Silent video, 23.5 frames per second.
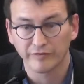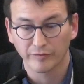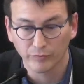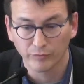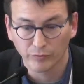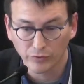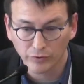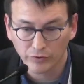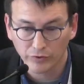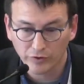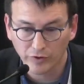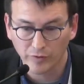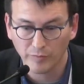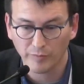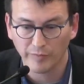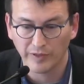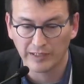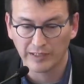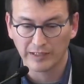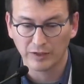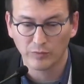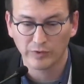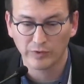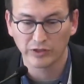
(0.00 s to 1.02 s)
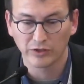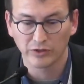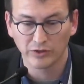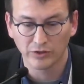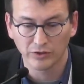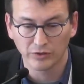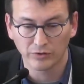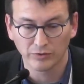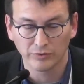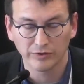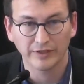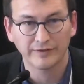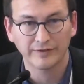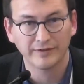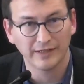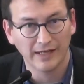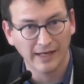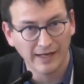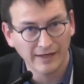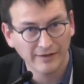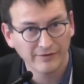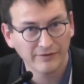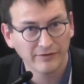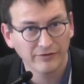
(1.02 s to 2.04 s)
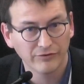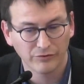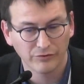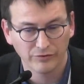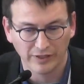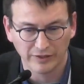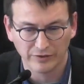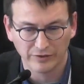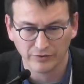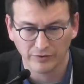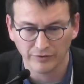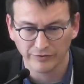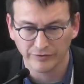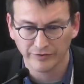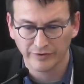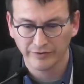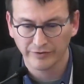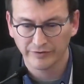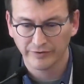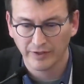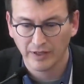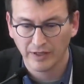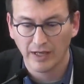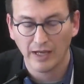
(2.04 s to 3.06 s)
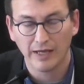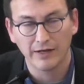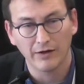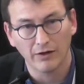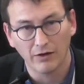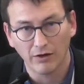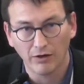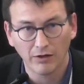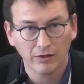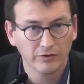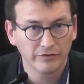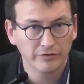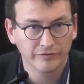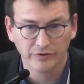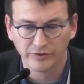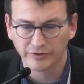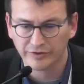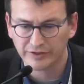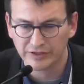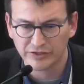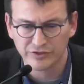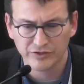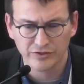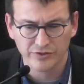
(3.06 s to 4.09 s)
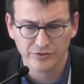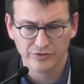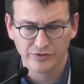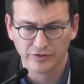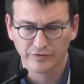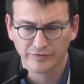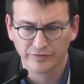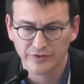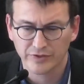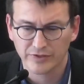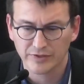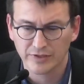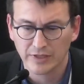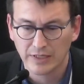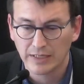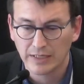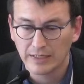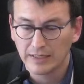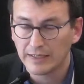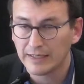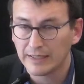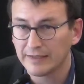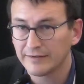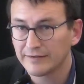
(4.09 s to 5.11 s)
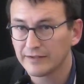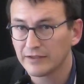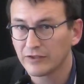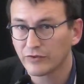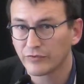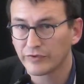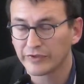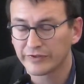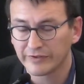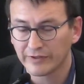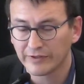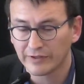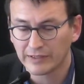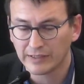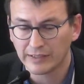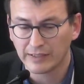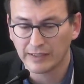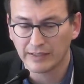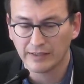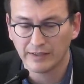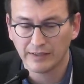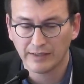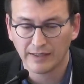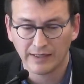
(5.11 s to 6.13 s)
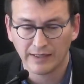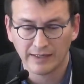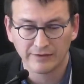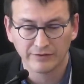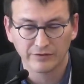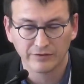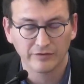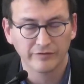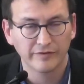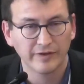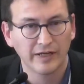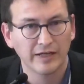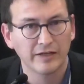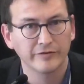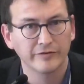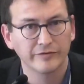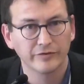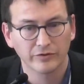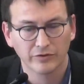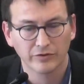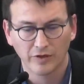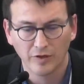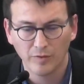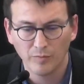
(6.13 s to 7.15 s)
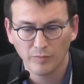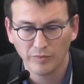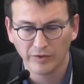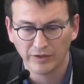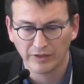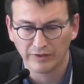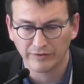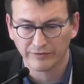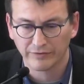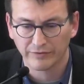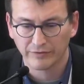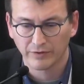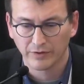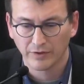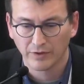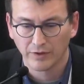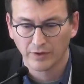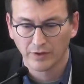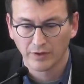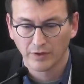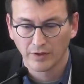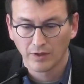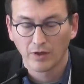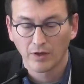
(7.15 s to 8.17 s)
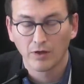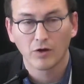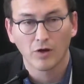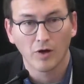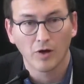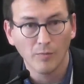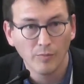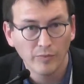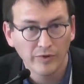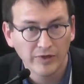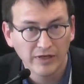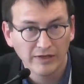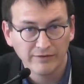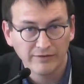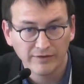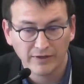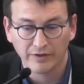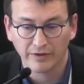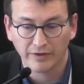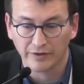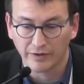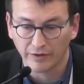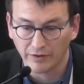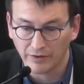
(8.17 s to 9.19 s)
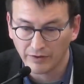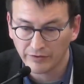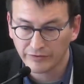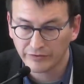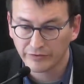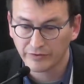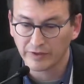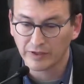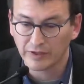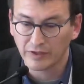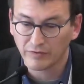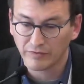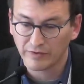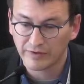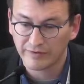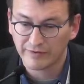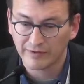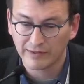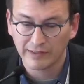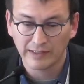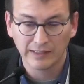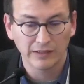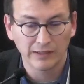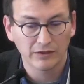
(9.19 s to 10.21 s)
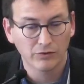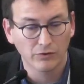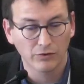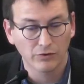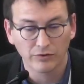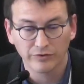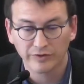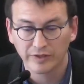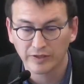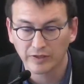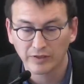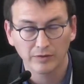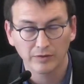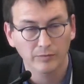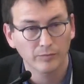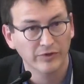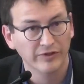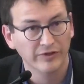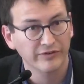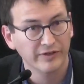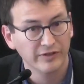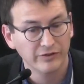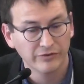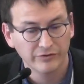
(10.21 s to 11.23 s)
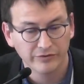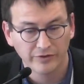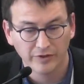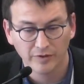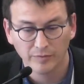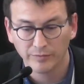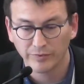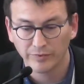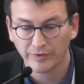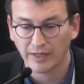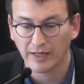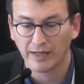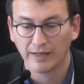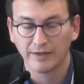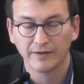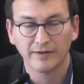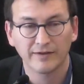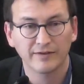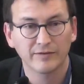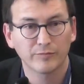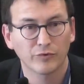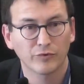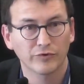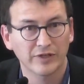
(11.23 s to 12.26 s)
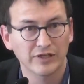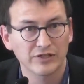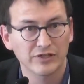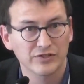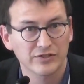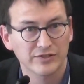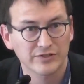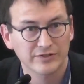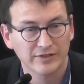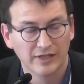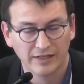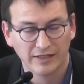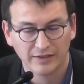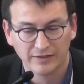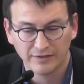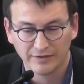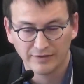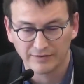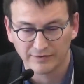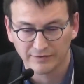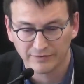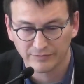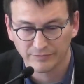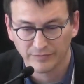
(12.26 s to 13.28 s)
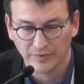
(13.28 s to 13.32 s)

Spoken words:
more compelling when you know that the access to that content and all of your digital services is increasingly in the hands of a handful of companies. Companies that are also increasingly courting President Trump and his protectionist ideas.